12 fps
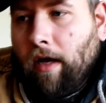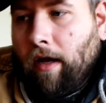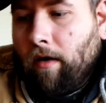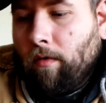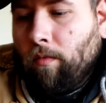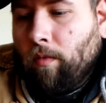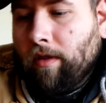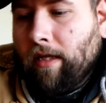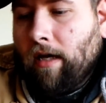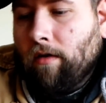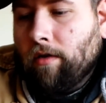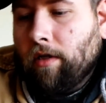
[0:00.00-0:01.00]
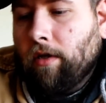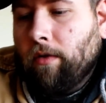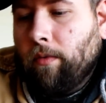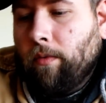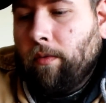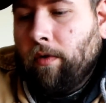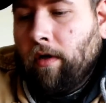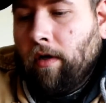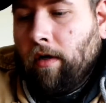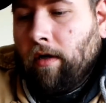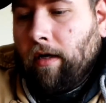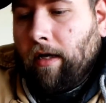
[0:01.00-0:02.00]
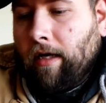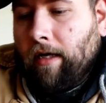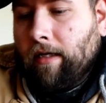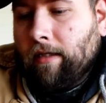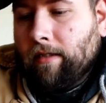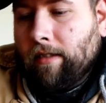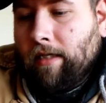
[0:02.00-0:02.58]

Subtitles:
And what that'll do is